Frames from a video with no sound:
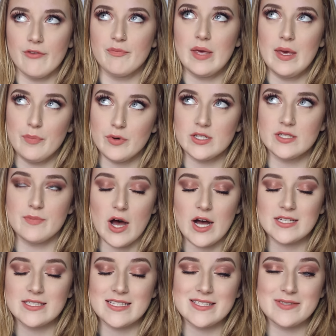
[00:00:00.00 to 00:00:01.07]
people's
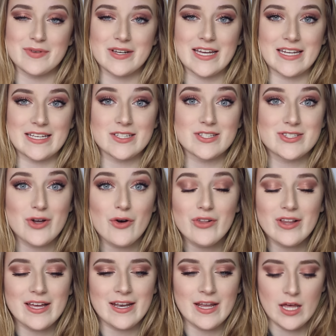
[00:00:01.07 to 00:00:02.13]
boxes were getting
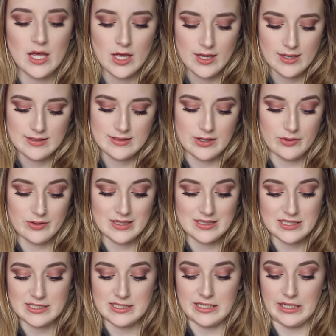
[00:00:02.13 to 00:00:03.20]
stolen. So
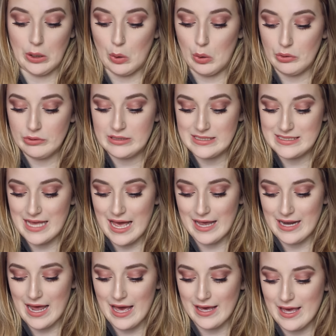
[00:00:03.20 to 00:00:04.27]
this is the old
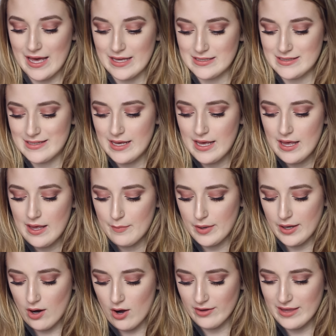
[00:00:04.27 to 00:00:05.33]
design, I guess.
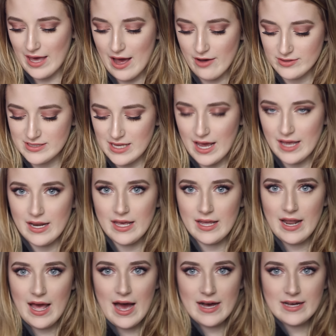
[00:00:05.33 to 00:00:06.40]
But on the outside
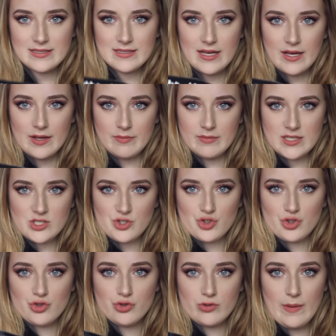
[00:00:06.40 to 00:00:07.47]
it has this
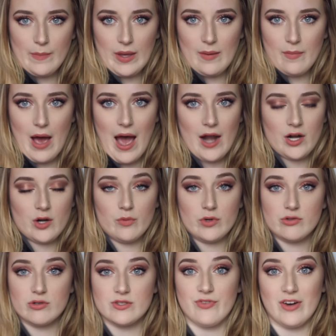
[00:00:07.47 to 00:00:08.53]
dripping pattern,
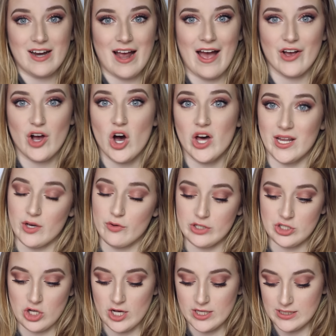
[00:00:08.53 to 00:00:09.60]
which was very iconic,
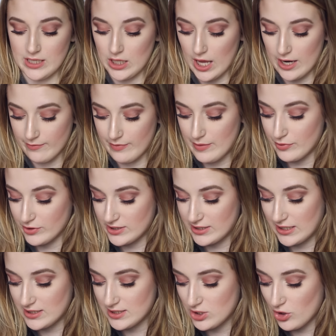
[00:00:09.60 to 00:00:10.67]
which caused a lot of people's to
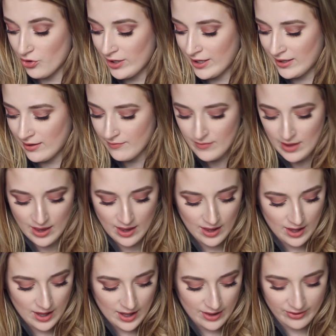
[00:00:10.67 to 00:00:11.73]
get stolen.
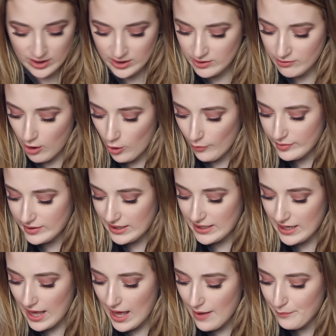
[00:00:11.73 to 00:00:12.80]
And then you open
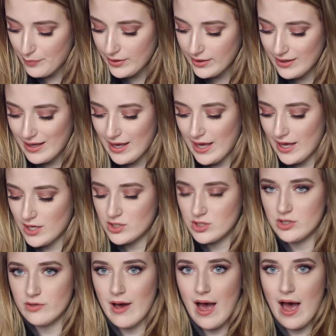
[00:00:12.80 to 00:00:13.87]
it up and
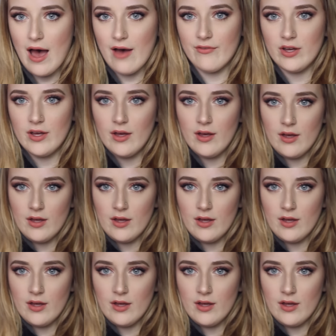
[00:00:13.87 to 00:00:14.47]
you have